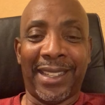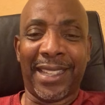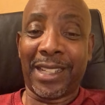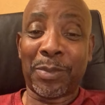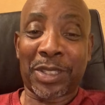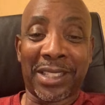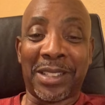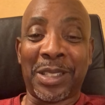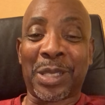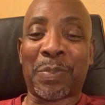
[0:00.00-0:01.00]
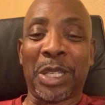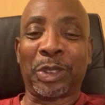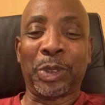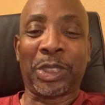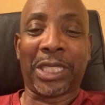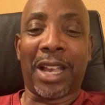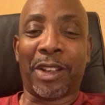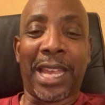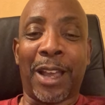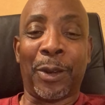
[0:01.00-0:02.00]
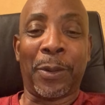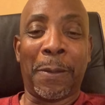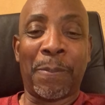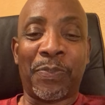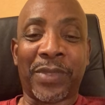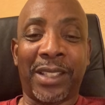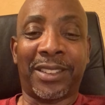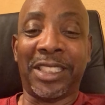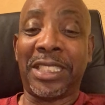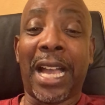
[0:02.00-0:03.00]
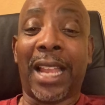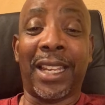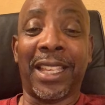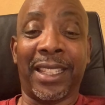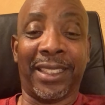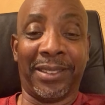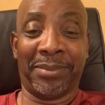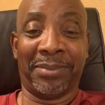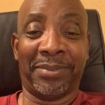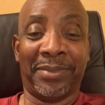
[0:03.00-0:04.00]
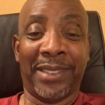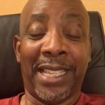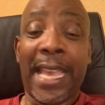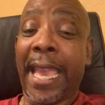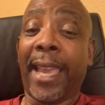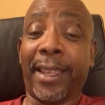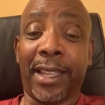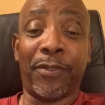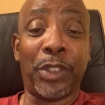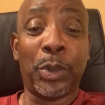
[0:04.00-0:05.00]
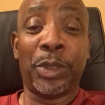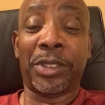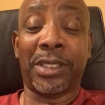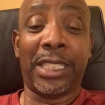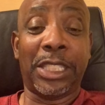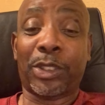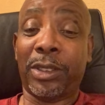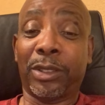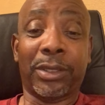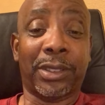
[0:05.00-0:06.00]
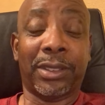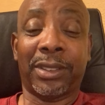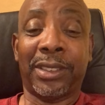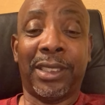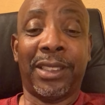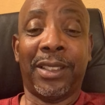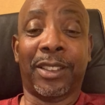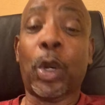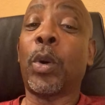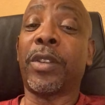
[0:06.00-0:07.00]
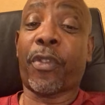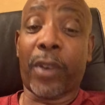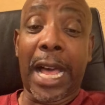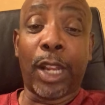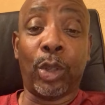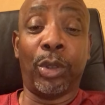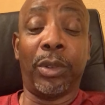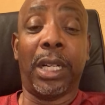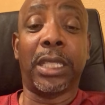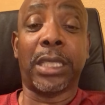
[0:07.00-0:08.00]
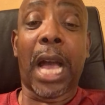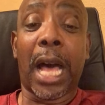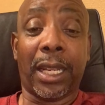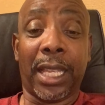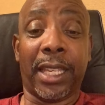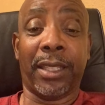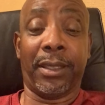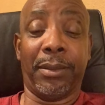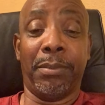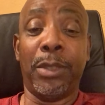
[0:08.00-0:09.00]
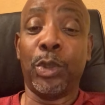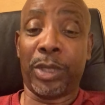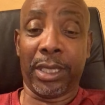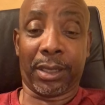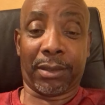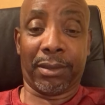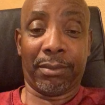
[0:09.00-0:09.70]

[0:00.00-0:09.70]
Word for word: And I'm sending a special shout out to Yahlay. Hey, and viewers and listeners, go and follow Yahlay Music,